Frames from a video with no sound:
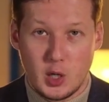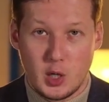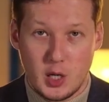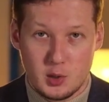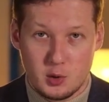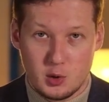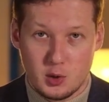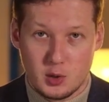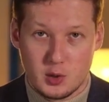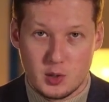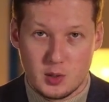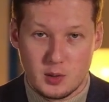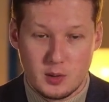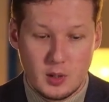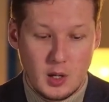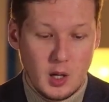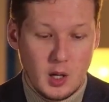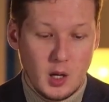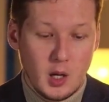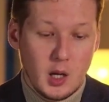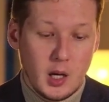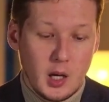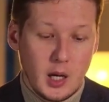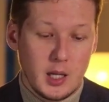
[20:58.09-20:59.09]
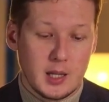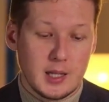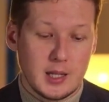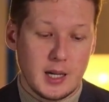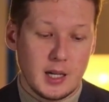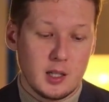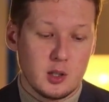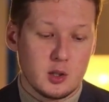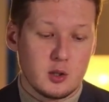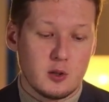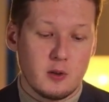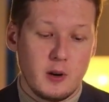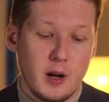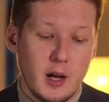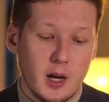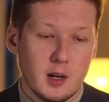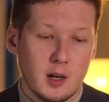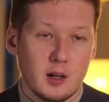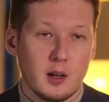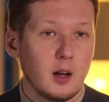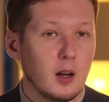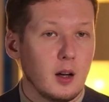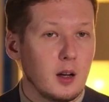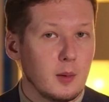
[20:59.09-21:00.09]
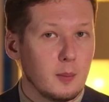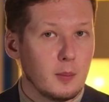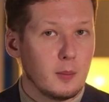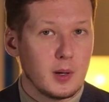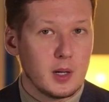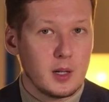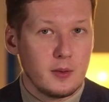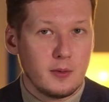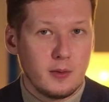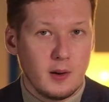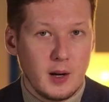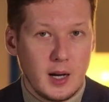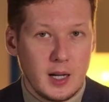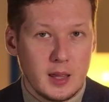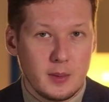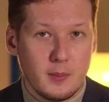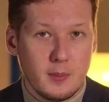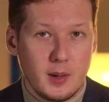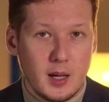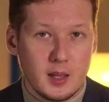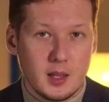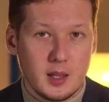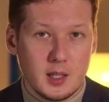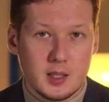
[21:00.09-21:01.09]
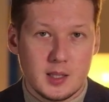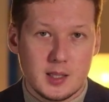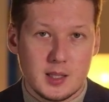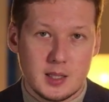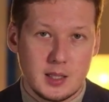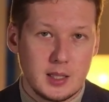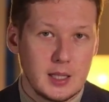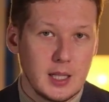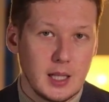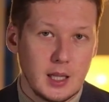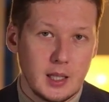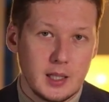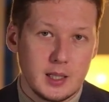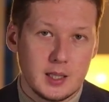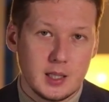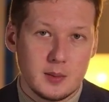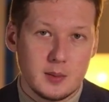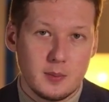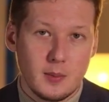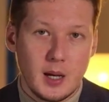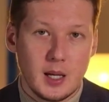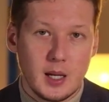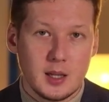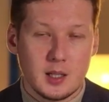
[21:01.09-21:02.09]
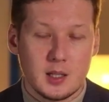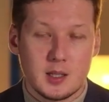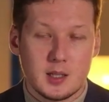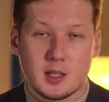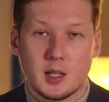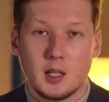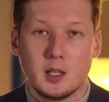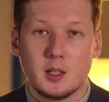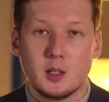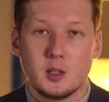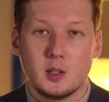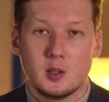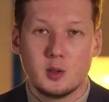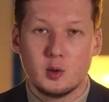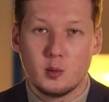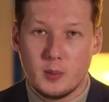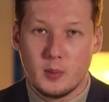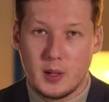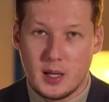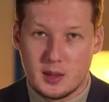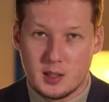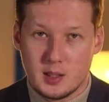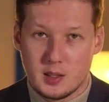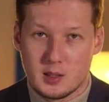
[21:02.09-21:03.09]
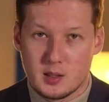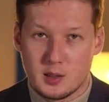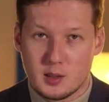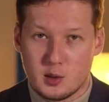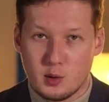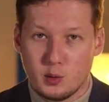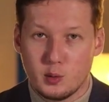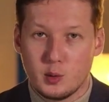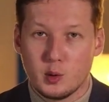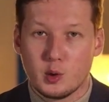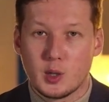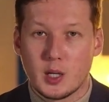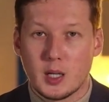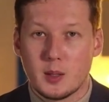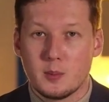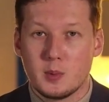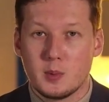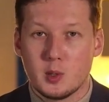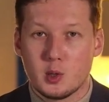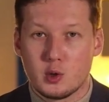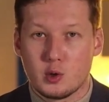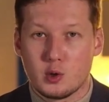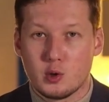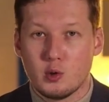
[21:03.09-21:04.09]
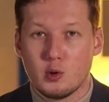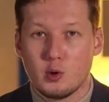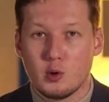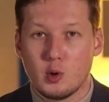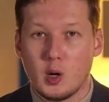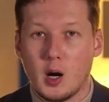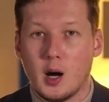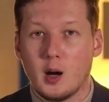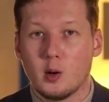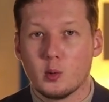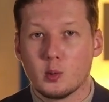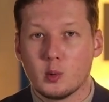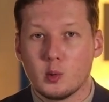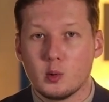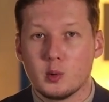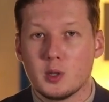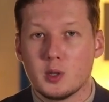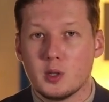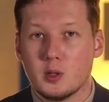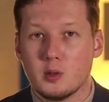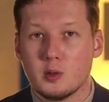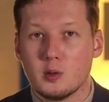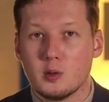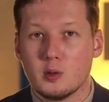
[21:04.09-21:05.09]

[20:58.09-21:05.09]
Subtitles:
changes. It can track modified methods, deleted methods, and new methods. So you can be sure how good